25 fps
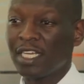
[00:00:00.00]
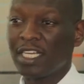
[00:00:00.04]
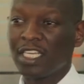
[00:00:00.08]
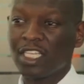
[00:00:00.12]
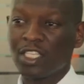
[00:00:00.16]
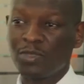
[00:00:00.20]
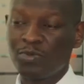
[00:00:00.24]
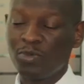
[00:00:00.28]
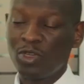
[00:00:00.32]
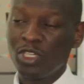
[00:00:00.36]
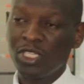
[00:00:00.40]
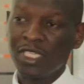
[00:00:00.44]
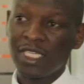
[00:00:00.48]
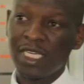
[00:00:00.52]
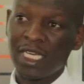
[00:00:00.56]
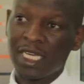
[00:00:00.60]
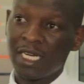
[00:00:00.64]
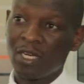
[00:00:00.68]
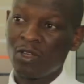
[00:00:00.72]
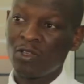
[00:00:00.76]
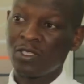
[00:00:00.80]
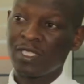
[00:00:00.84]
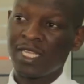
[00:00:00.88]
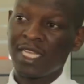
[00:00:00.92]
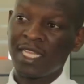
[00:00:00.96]
Small ticket
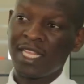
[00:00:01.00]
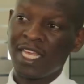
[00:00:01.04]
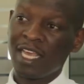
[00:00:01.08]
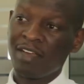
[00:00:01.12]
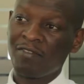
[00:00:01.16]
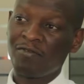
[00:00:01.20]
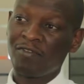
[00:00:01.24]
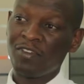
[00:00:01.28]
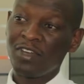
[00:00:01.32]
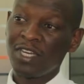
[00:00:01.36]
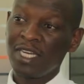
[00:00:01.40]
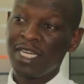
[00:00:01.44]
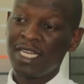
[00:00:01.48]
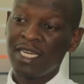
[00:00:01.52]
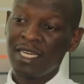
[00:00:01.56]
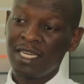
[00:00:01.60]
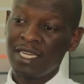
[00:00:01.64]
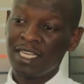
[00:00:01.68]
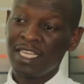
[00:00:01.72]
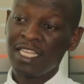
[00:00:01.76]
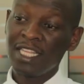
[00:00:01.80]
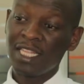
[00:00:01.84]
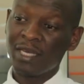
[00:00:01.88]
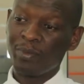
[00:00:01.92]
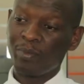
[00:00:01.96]
loans that they abilited
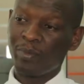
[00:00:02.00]
in the